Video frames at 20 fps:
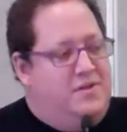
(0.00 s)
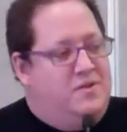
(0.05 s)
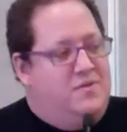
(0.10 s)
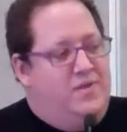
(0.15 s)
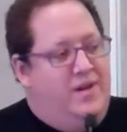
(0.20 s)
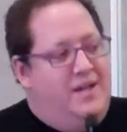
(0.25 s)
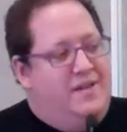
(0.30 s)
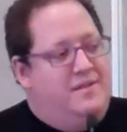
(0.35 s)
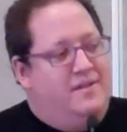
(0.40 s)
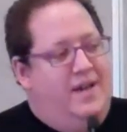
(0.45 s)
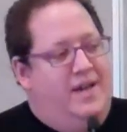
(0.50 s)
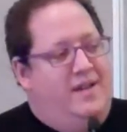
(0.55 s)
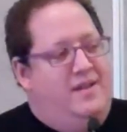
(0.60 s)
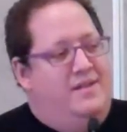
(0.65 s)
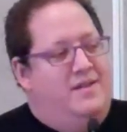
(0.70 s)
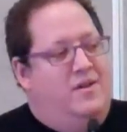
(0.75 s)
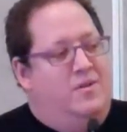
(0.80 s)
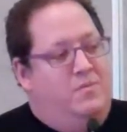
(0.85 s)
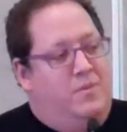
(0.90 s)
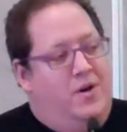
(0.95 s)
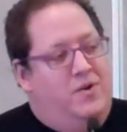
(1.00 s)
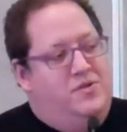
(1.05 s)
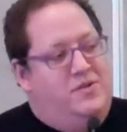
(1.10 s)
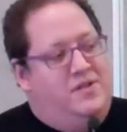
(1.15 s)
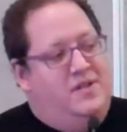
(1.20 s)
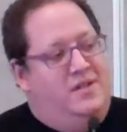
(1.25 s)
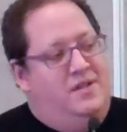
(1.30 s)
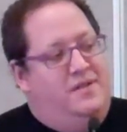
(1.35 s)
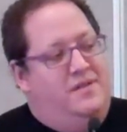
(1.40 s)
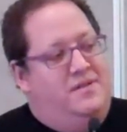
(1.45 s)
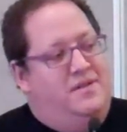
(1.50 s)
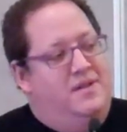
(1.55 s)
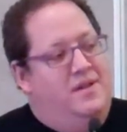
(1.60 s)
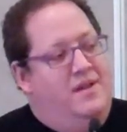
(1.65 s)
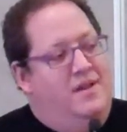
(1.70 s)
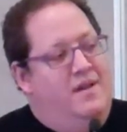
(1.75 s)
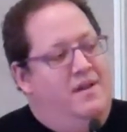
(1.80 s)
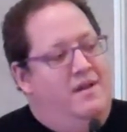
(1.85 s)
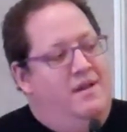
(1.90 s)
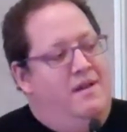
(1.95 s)
translate into emotions,
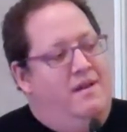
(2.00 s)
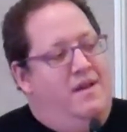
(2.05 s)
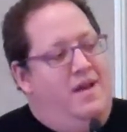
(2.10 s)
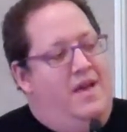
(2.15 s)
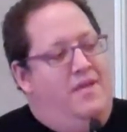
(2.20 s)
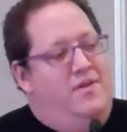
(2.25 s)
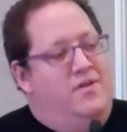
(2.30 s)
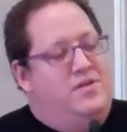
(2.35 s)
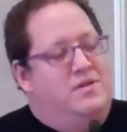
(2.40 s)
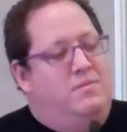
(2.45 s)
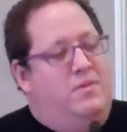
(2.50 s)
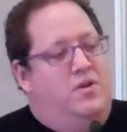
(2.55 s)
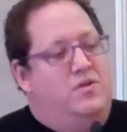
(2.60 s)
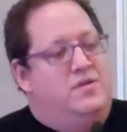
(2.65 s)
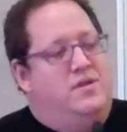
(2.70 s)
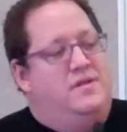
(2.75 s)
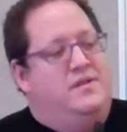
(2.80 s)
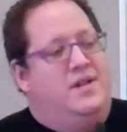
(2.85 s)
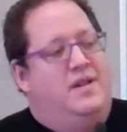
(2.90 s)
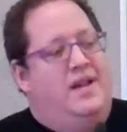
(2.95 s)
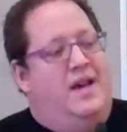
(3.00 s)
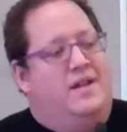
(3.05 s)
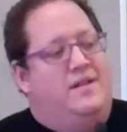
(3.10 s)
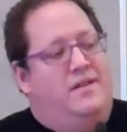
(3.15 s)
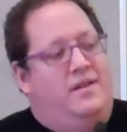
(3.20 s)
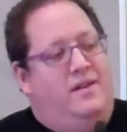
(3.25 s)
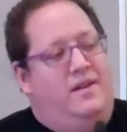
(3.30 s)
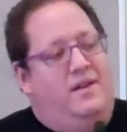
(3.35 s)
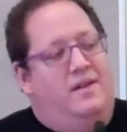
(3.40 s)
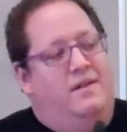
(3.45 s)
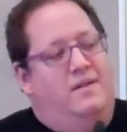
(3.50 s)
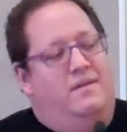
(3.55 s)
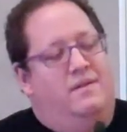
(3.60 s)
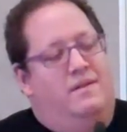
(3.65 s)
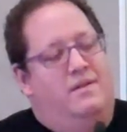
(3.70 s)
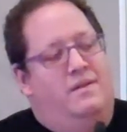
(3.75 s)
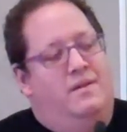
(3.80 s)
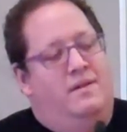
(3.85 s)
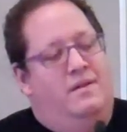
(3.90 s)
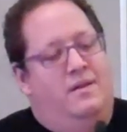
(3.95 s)
and those emotions connect to
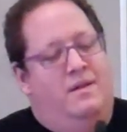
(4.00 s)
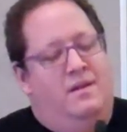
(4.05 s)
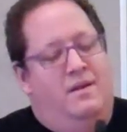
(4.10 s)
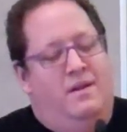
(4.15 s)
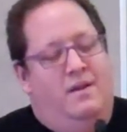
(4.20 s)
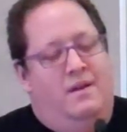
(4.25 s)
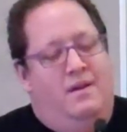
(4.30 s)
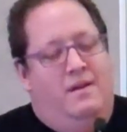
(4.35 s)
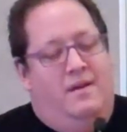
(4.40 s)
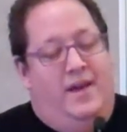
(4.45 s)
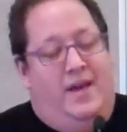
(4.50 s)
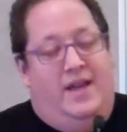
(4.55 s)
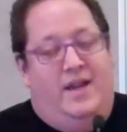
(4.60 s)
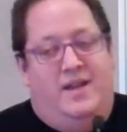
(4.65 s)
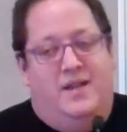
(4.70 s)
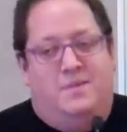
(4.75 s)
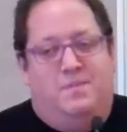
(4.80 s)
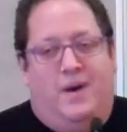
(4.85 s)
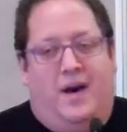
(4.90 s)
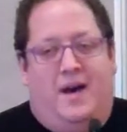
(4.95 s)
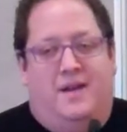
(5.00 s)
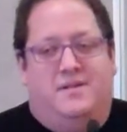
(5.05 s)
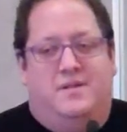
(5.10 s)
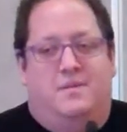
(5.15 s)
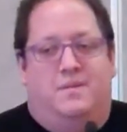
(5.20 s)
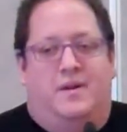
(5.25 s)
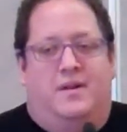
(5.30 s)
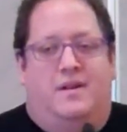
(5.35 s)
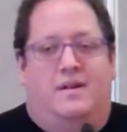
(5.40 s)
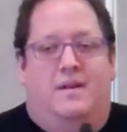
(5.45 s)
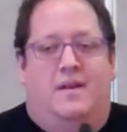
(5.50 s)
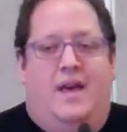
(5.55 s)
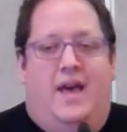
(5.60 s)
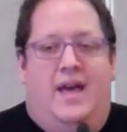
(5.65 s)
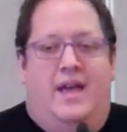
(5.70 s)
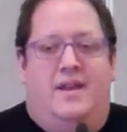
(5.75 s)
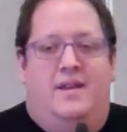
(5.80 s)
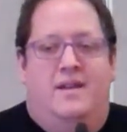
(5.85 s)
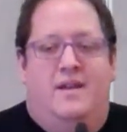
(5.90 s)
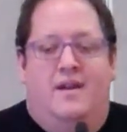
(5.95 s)
you. It is possible,
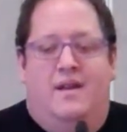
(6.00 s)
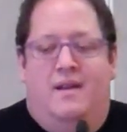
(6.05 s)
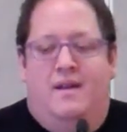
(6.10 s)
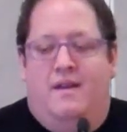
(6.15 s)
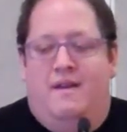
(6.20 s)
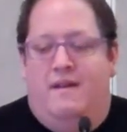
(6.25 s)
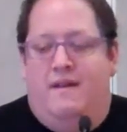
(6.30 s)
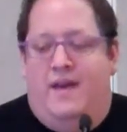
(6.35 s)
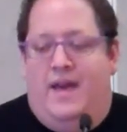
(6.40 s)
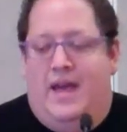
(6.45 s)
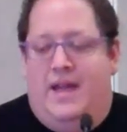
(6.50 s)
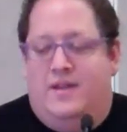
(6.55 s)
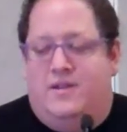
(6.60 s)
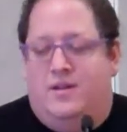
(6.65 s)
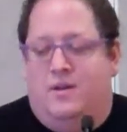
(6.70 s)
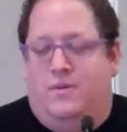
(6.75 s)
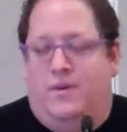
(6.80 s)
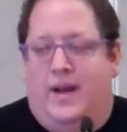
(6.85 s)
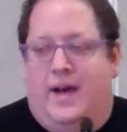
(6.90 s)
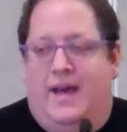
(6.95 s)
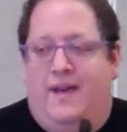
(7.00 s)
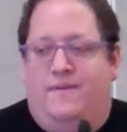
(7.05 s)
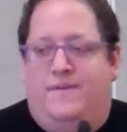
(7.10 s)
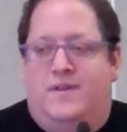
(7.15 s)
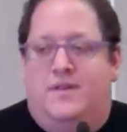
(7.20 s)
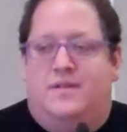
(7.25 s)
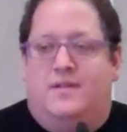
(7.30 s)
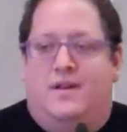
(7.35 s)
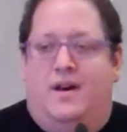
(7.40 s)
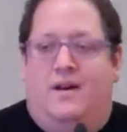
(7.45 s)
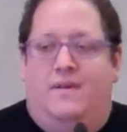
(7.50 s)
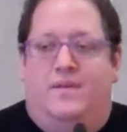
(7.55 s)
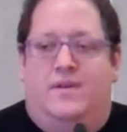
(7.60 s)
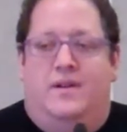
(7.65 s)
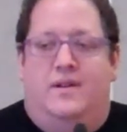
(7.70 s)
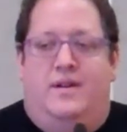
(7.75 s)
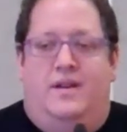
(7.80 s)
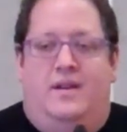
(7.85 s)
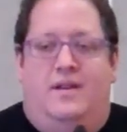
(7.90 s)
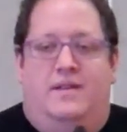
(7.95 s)
and so what I've
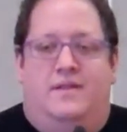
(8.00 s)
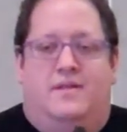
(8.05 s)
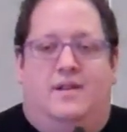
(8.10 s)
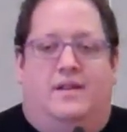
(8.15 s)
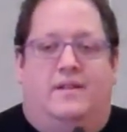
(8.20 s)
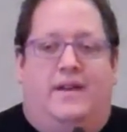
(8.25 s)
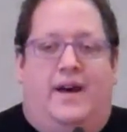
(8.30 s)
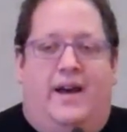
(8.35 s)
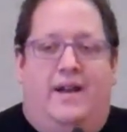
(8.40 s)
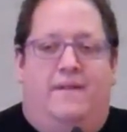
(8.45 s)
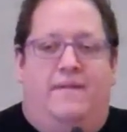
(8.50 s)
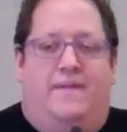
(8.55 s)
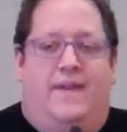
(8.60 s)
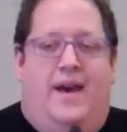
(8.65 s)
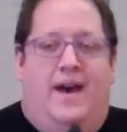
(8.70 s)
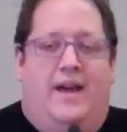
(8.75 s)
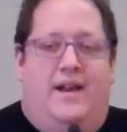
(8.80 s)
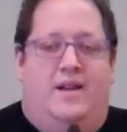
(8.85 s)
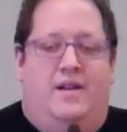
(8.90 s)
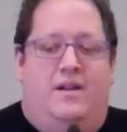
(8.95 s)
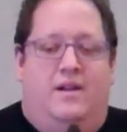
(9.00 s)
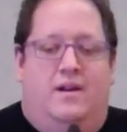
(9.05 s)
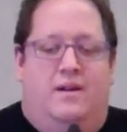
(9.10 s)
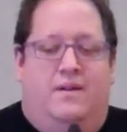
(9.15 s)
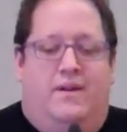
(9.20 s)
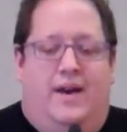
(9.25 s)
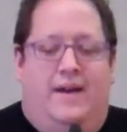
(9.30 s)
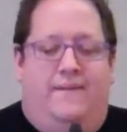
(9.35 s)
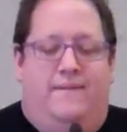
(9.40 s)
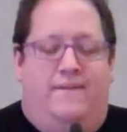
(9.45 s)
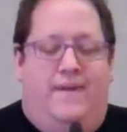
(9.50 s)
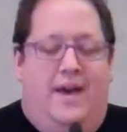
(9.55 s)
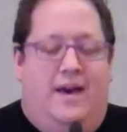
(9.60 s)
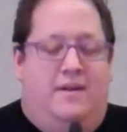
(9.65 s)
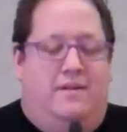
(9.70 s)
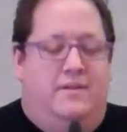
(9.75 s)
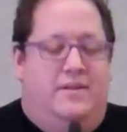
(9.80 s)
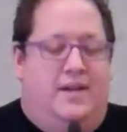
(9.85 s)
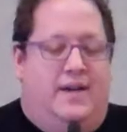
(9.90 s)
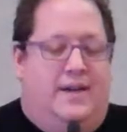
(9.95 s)
discovered is a lot of that, and I've
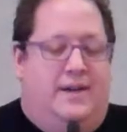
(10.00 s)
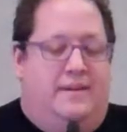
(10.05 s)
found